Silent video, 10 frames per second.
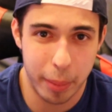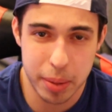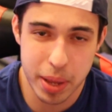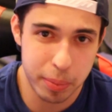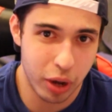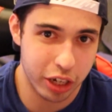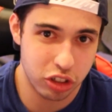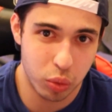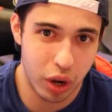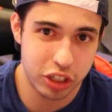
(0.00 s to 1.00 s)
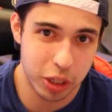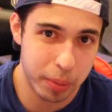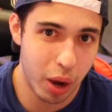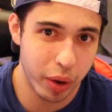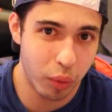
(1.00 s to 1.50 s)
many people actually watch it. You're
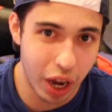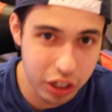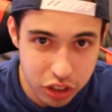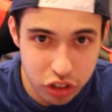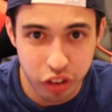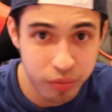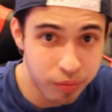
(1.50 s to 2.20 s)
probably watching just